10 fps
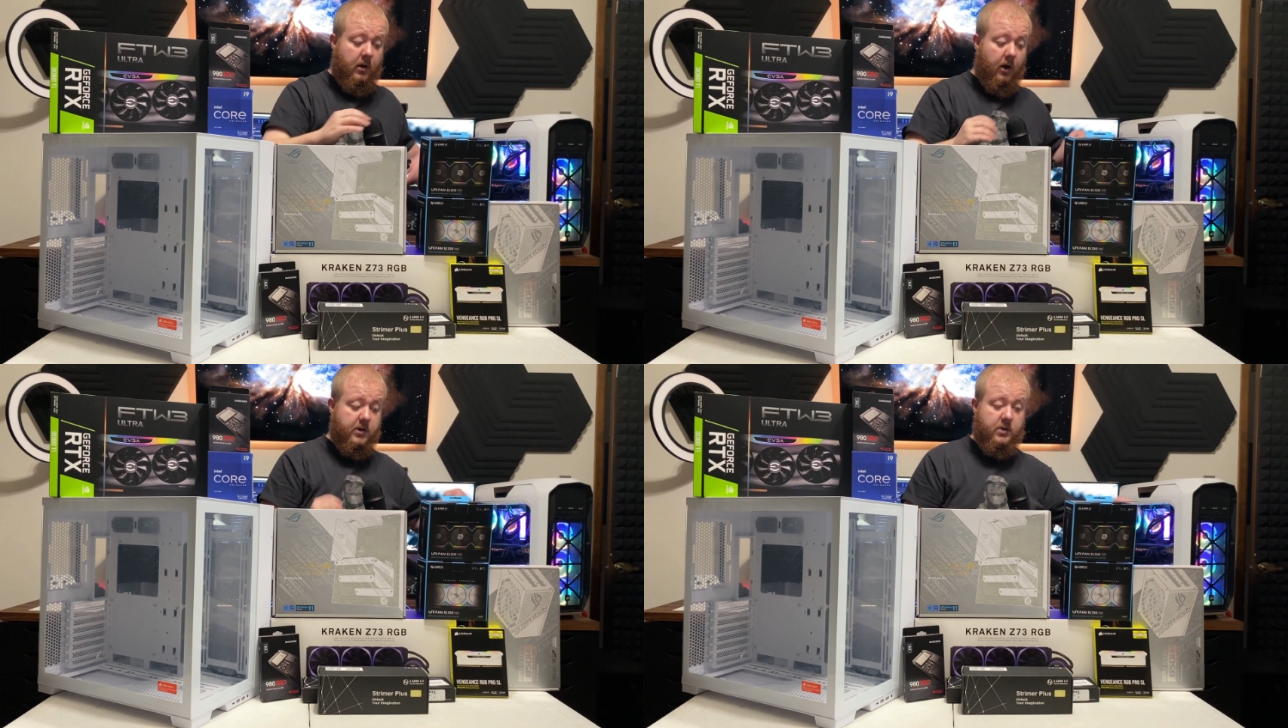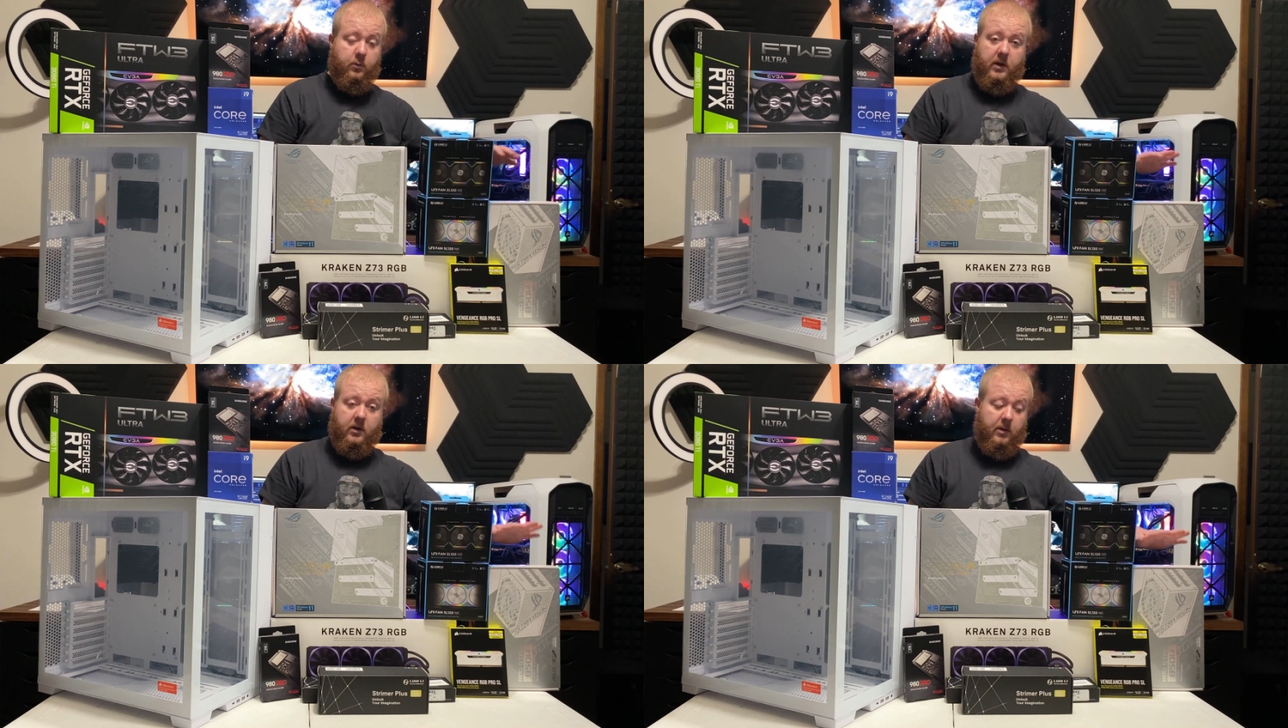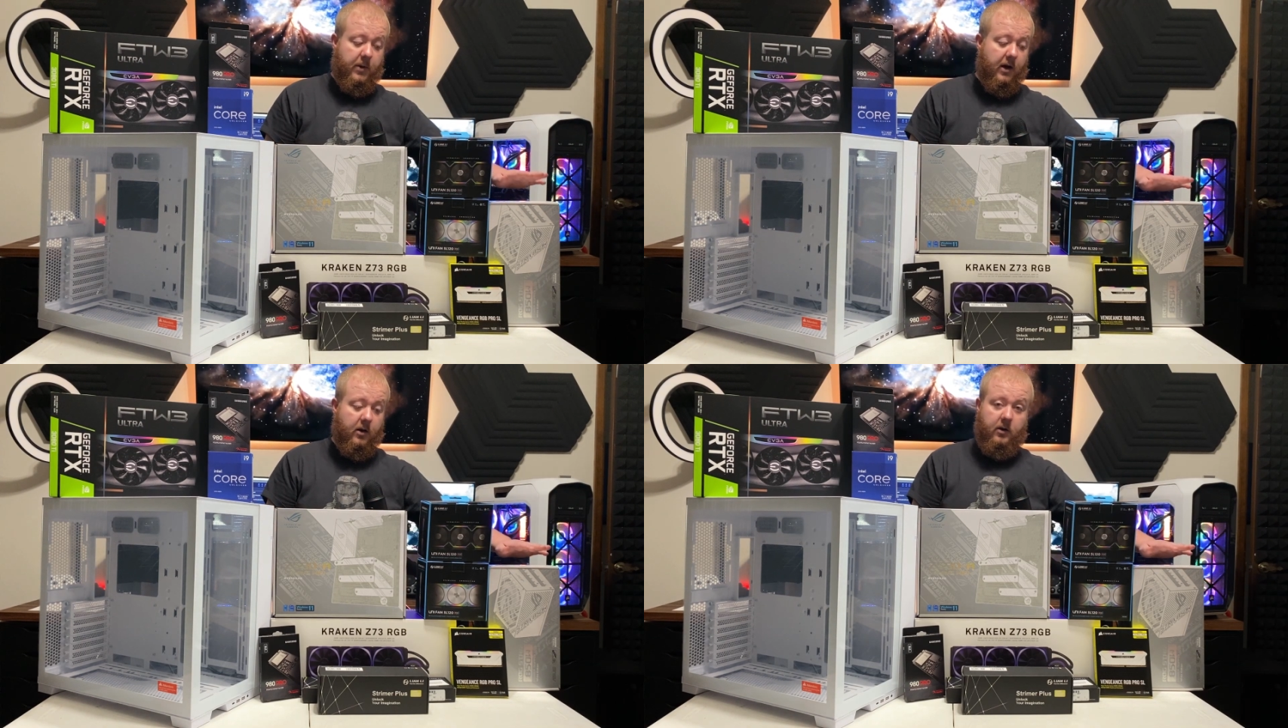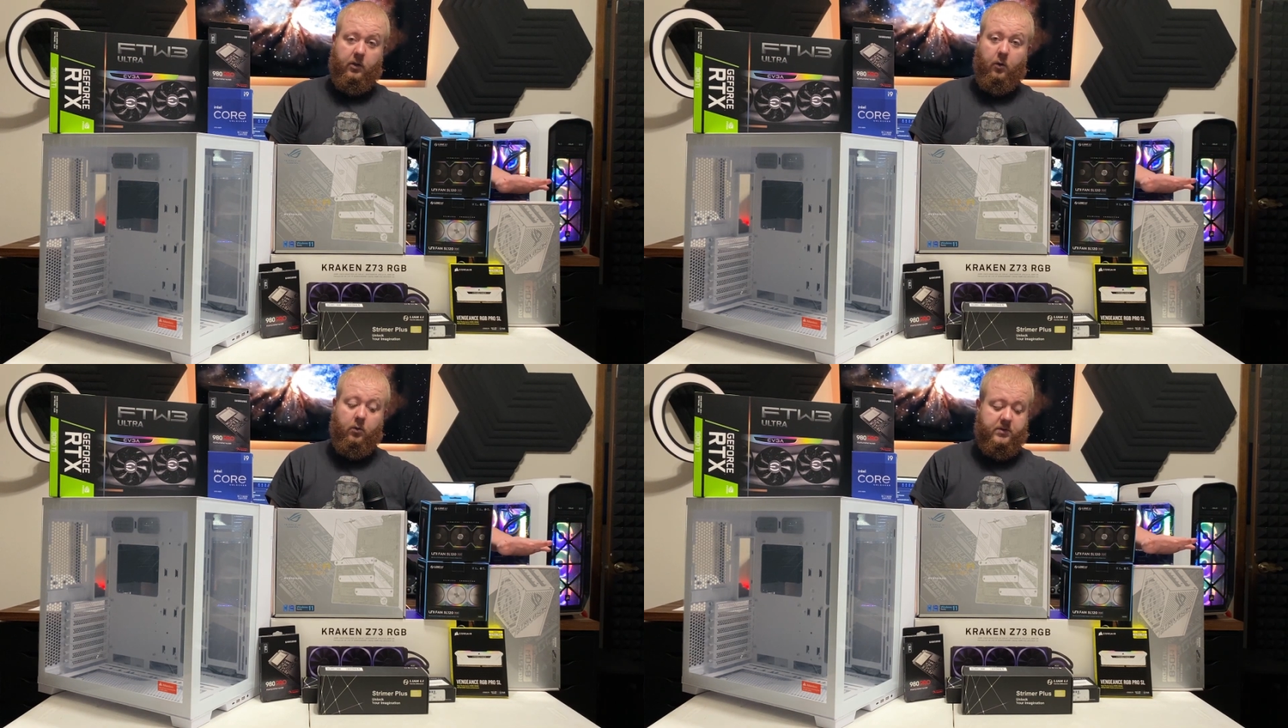Also, we are going to pair the
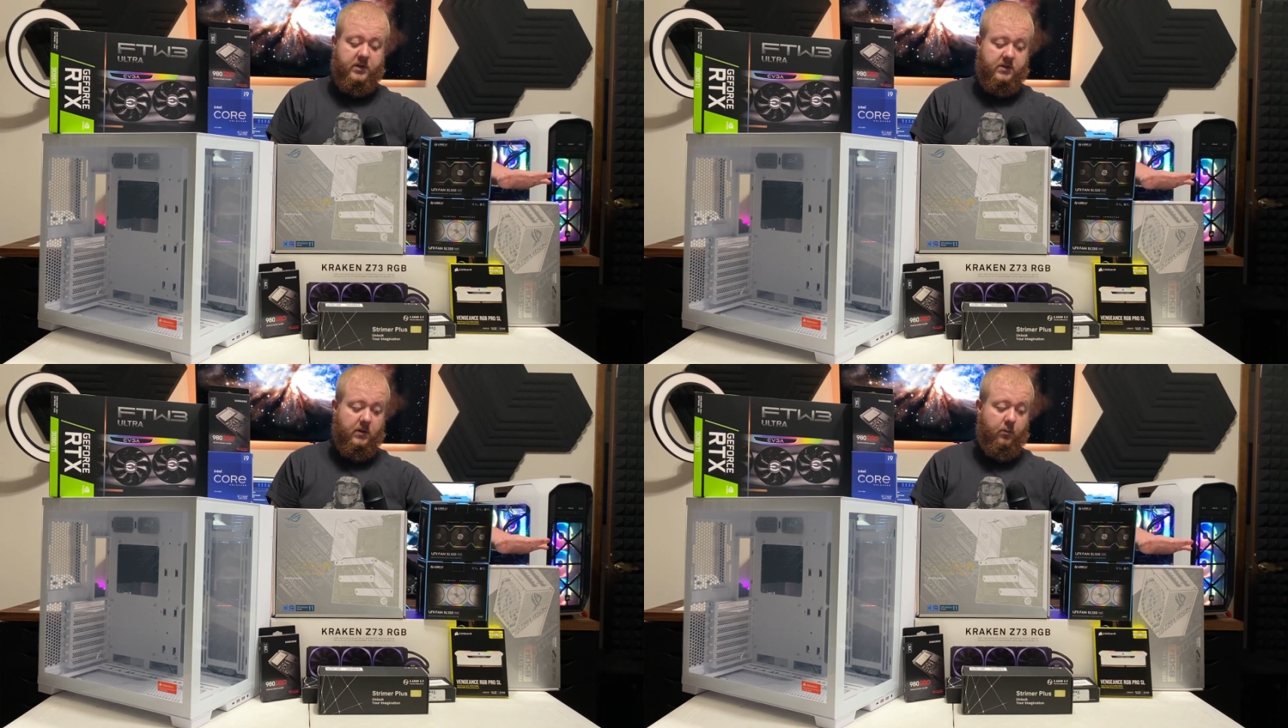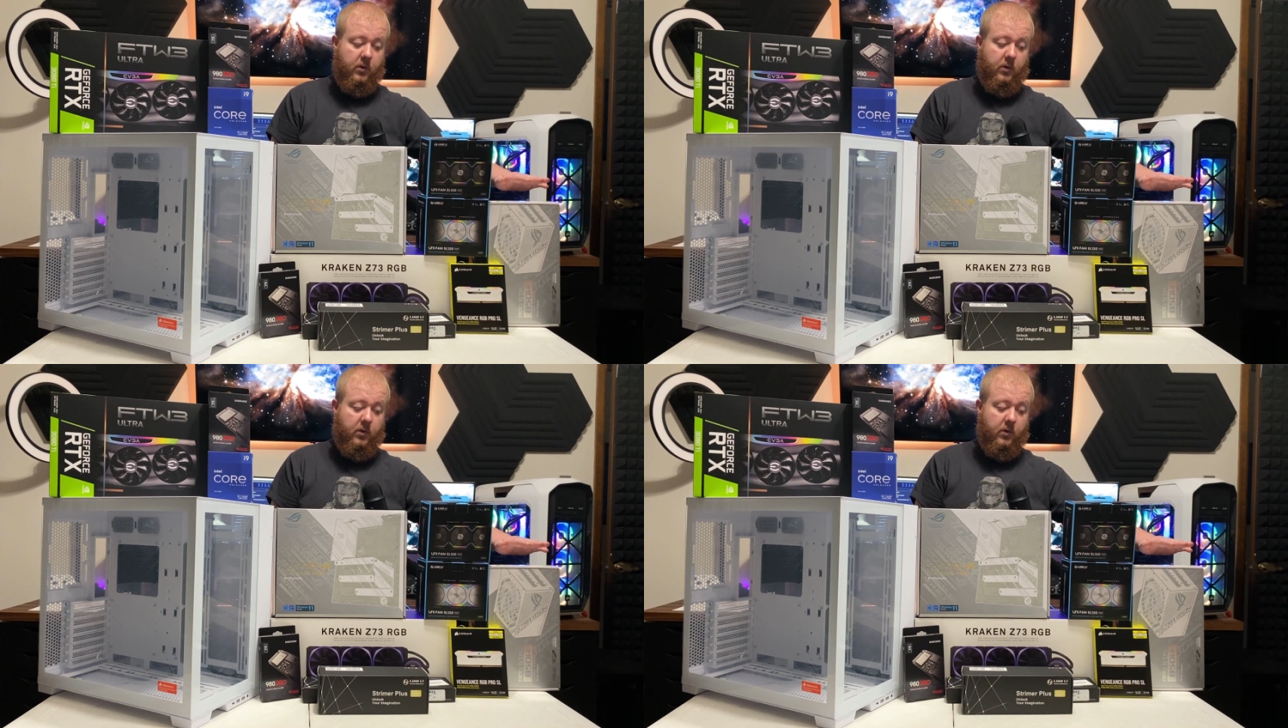whole system